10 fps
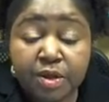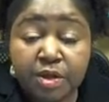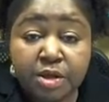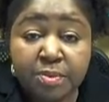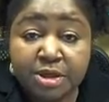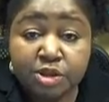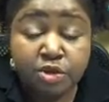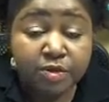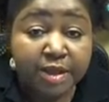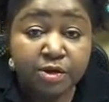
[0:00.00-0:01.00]
You need to make
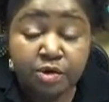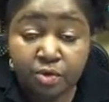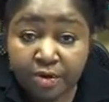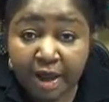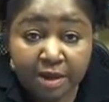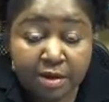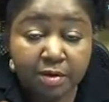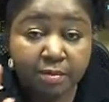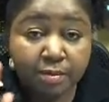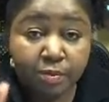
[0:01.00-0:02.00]
sure they do not
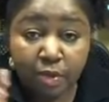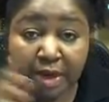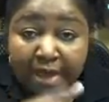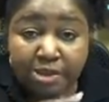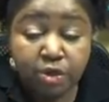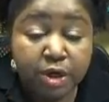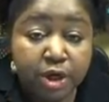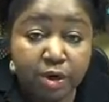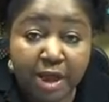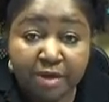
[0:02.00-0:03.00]
relax your
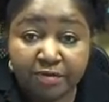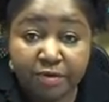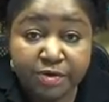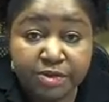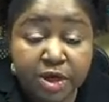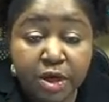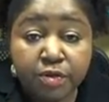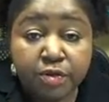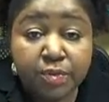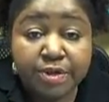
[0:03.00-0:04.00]
hairline first.
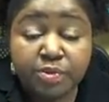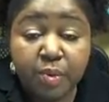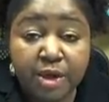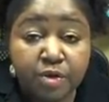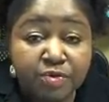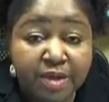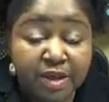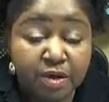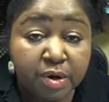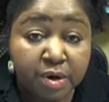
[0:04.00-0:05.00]
The reason why you
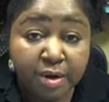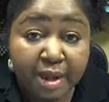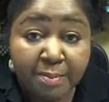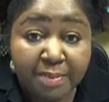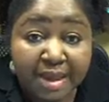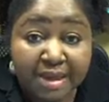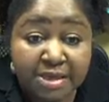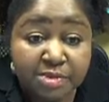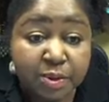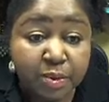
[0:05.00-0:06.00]
think your hairline may
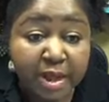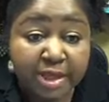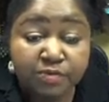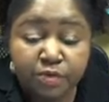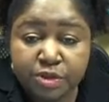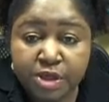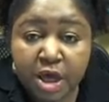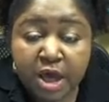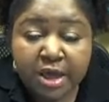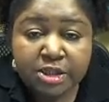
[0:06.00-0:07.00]
need to be relaxed first
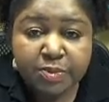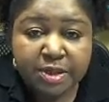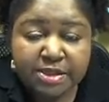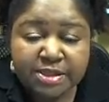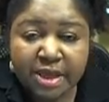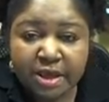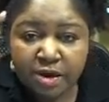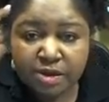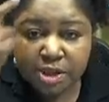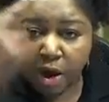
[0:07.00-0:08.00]
is because that
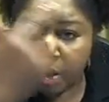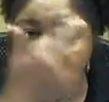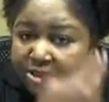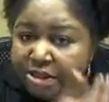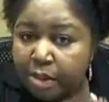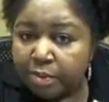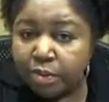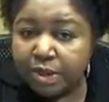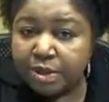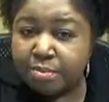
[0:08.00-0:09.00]
hair is always kept
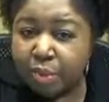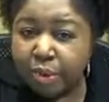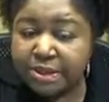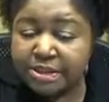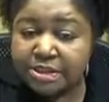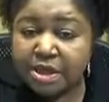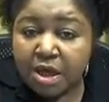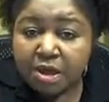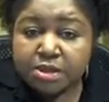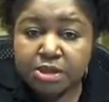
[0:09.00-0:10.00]
really moist.
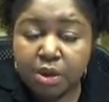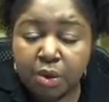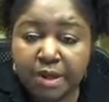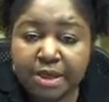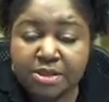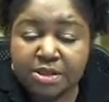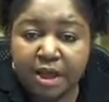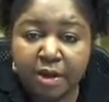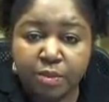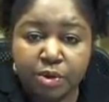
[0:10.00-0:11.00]
So it's
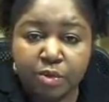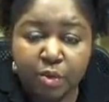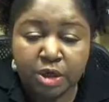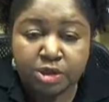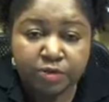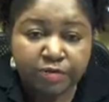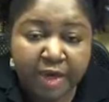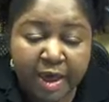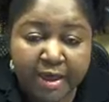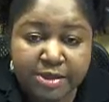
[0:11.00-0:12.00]
like when you wash your
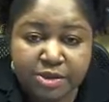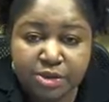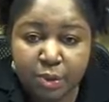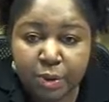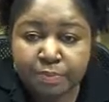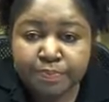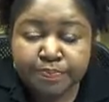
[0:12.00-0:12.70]
face, or